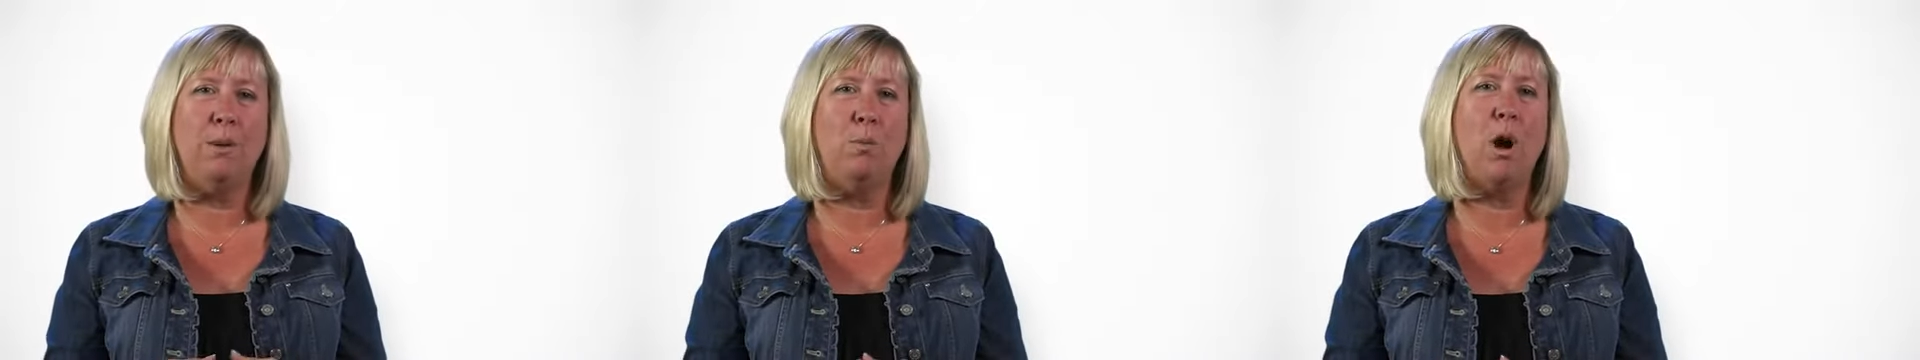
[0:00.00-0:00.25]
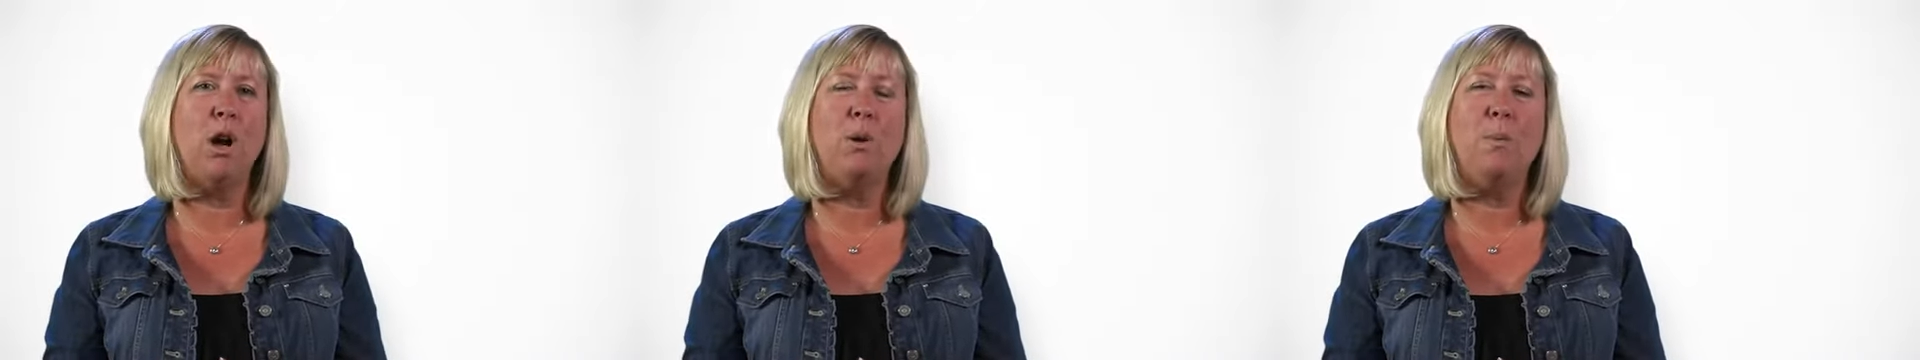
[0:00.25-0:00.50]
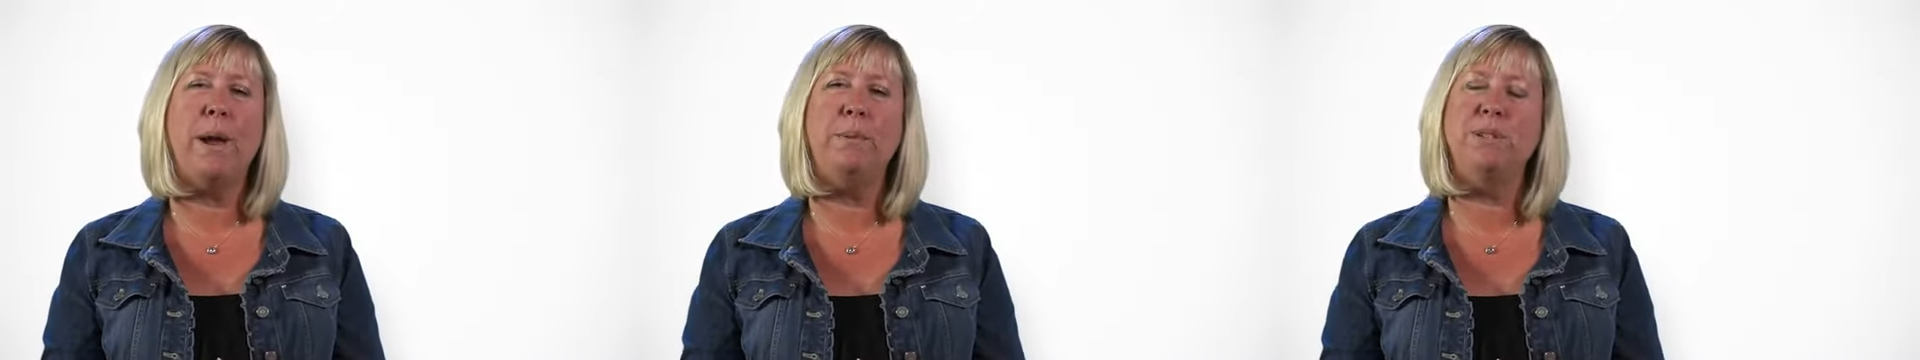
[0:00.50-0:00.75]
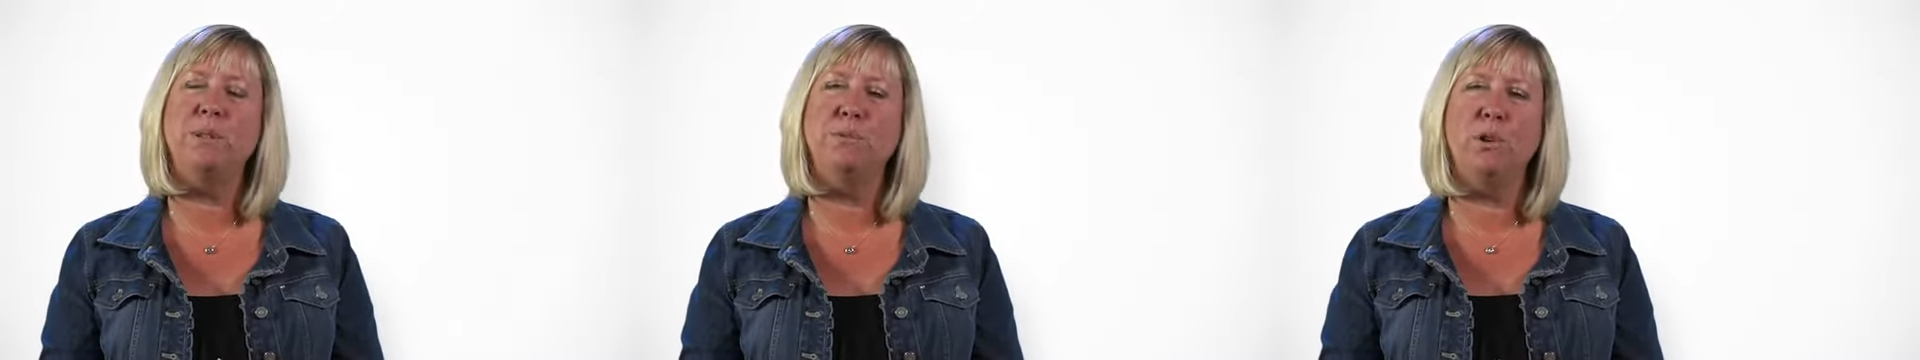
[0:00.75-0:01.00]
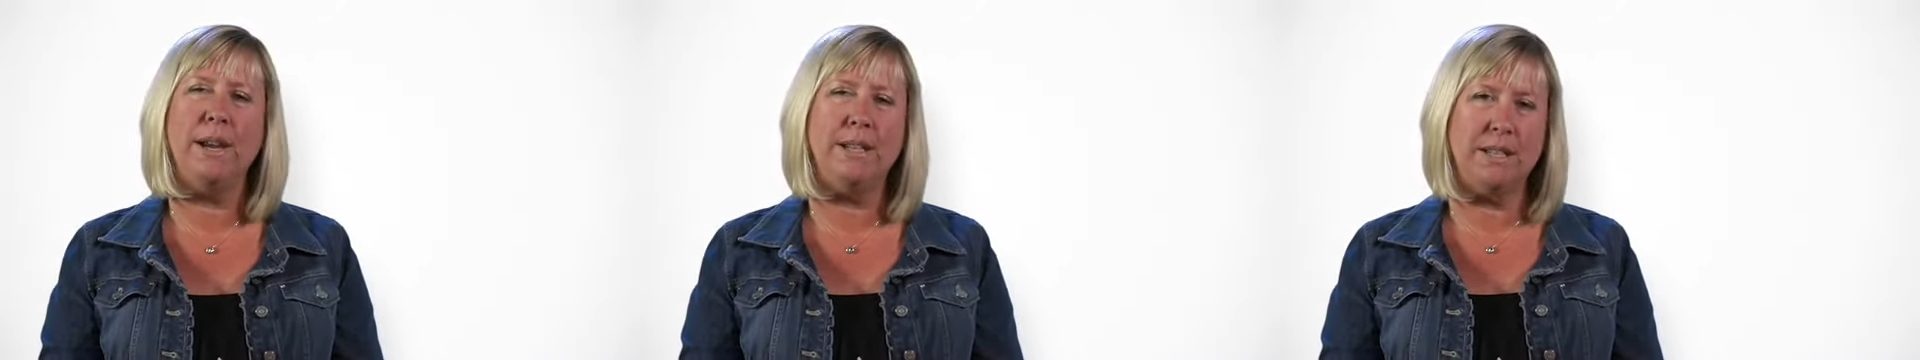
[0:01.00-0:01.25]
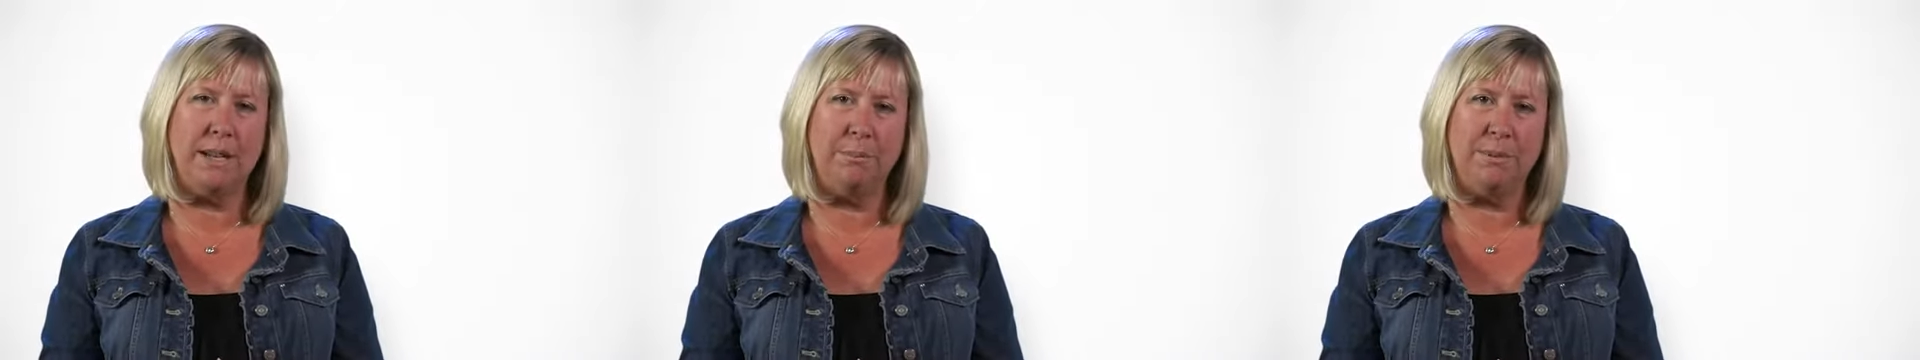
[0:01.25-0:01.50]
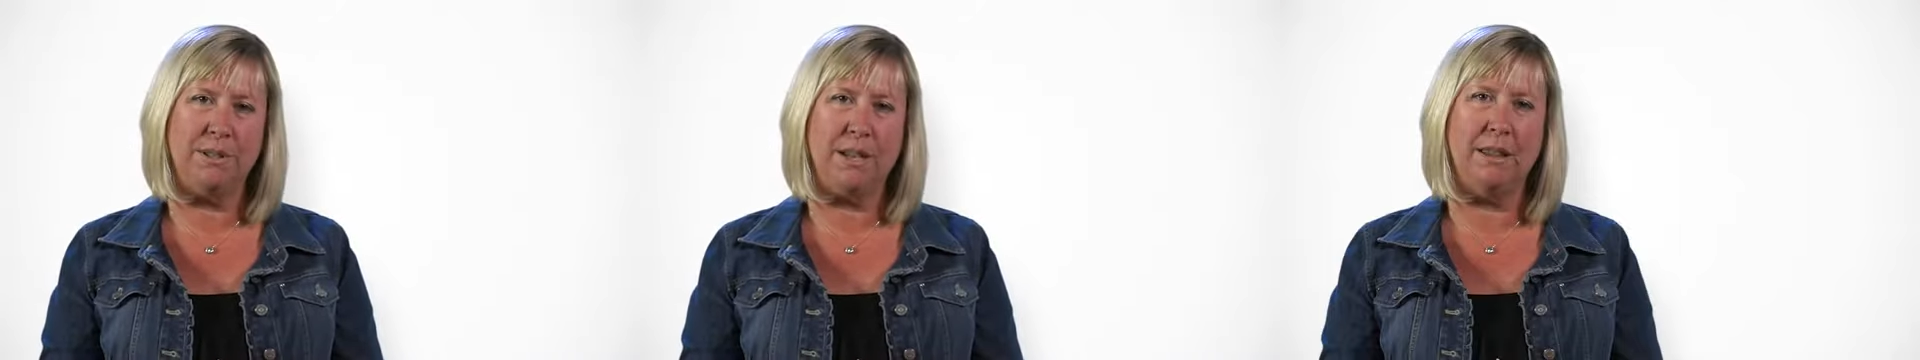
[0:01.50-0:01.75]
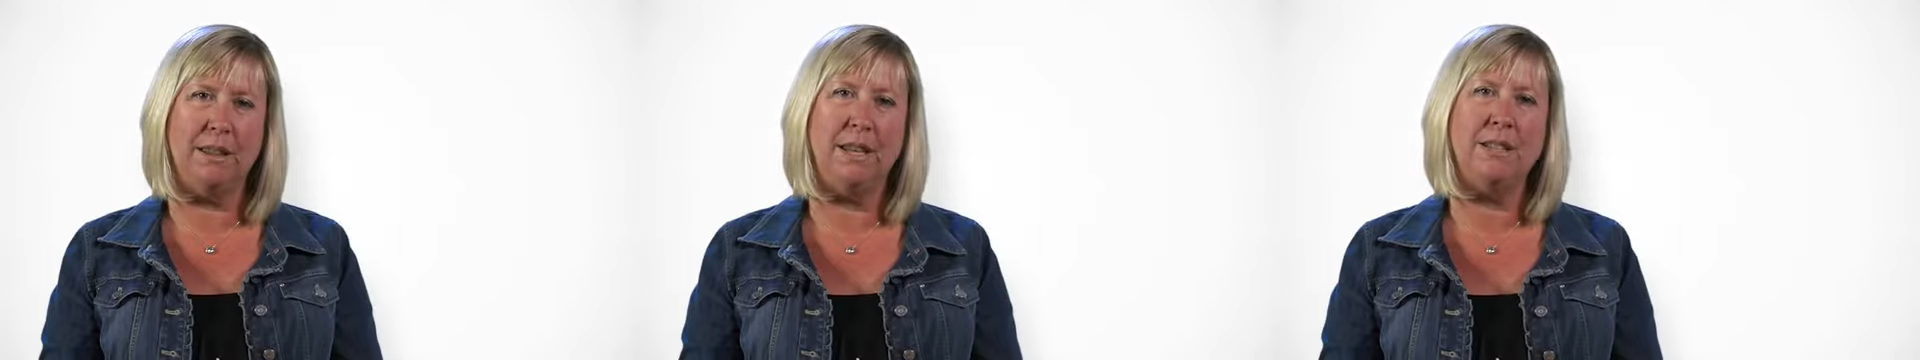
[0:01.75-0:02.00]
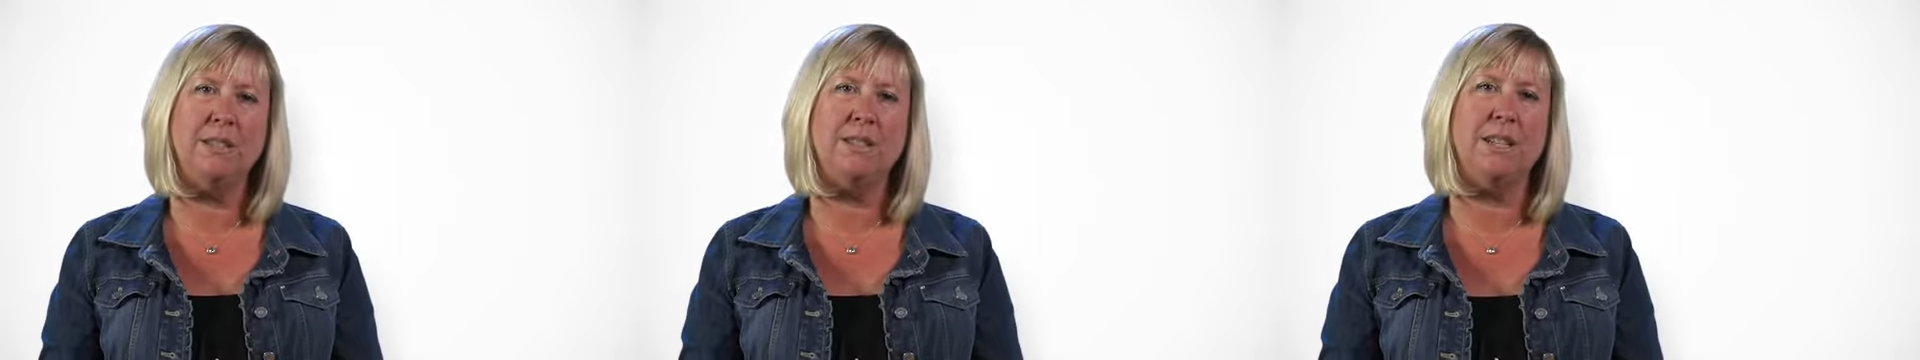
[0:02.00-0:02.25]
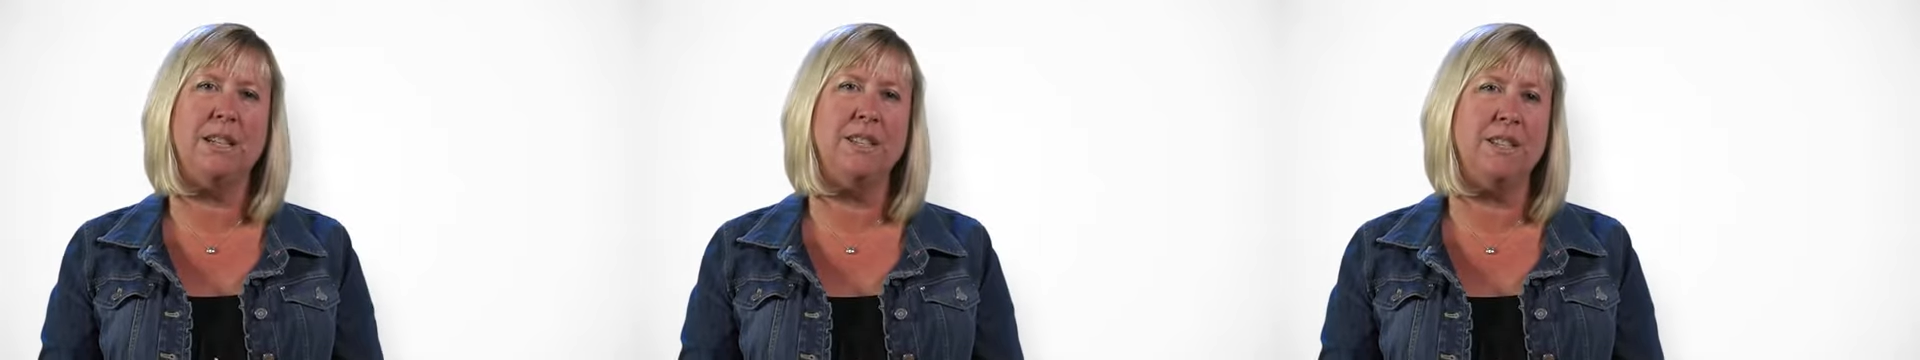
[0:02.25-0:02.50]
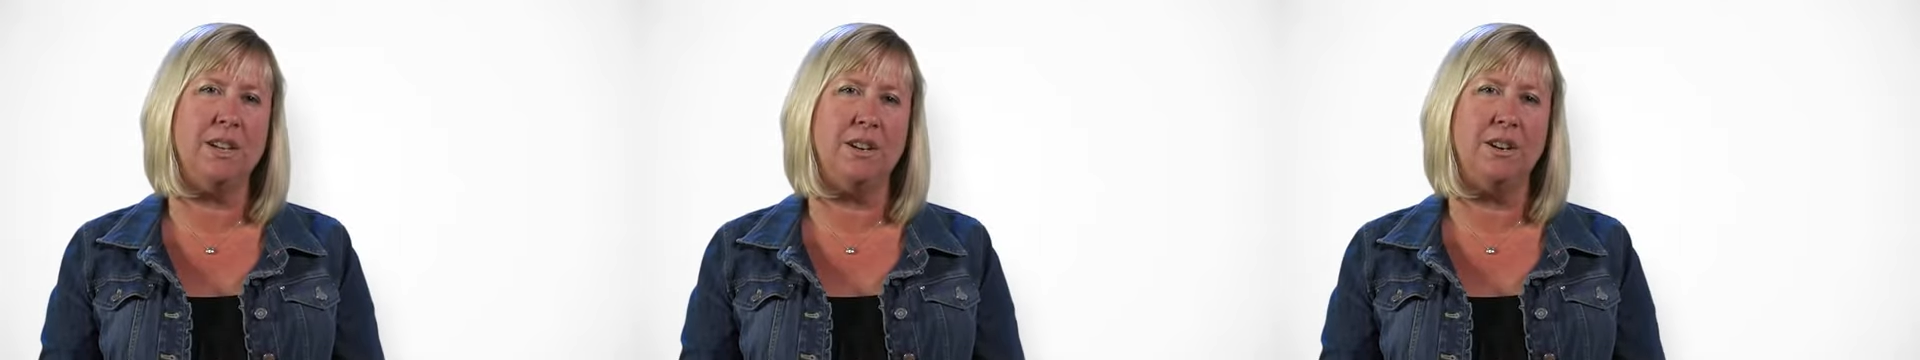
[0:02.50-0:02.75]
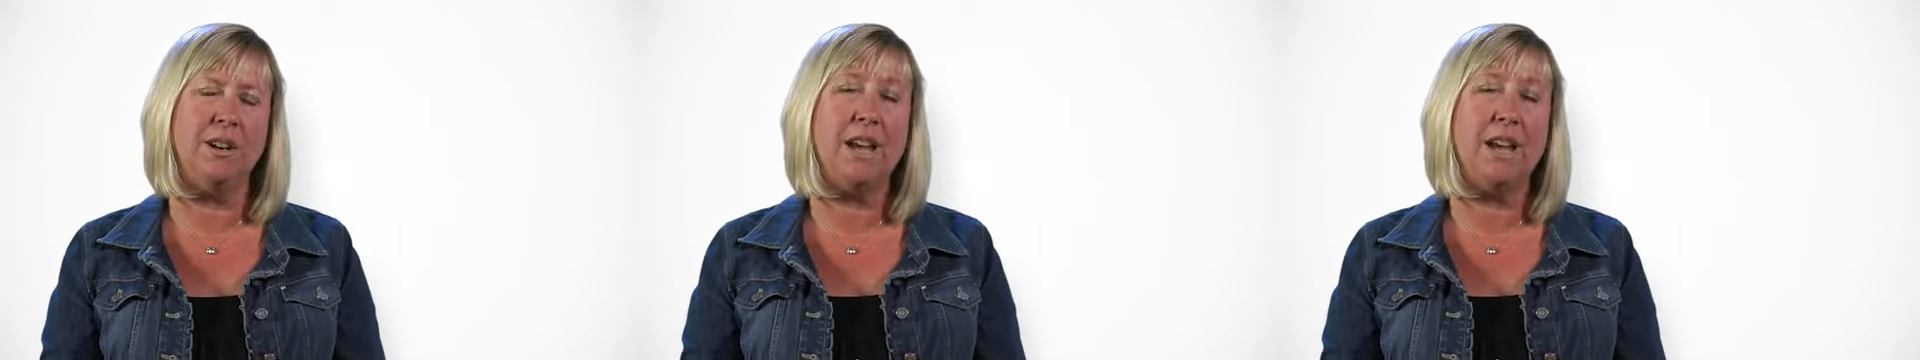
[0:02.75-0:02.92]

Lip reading: and walk away with some great tips and things to consider